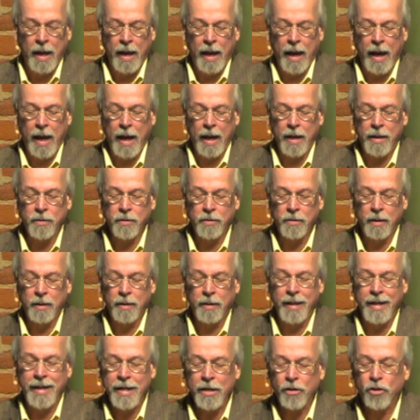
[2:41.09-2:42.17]
and
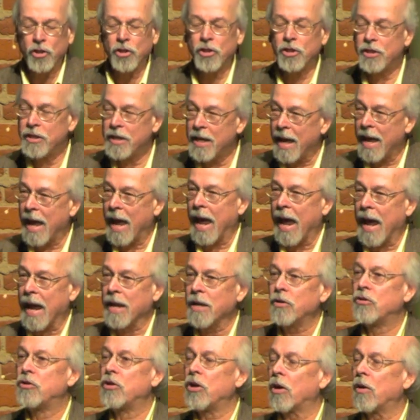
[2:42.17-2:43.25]
each day
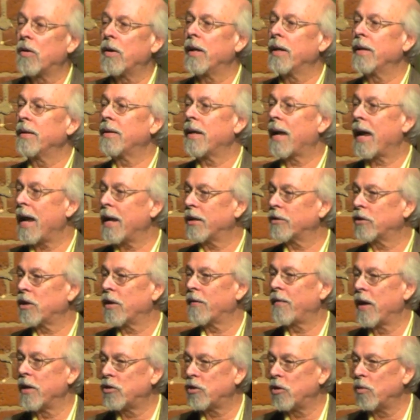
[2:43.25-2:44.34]
during the
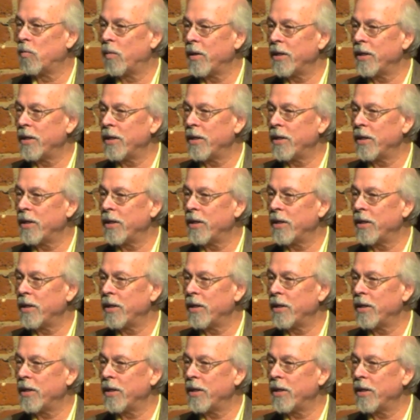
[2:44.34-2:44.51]
excavation,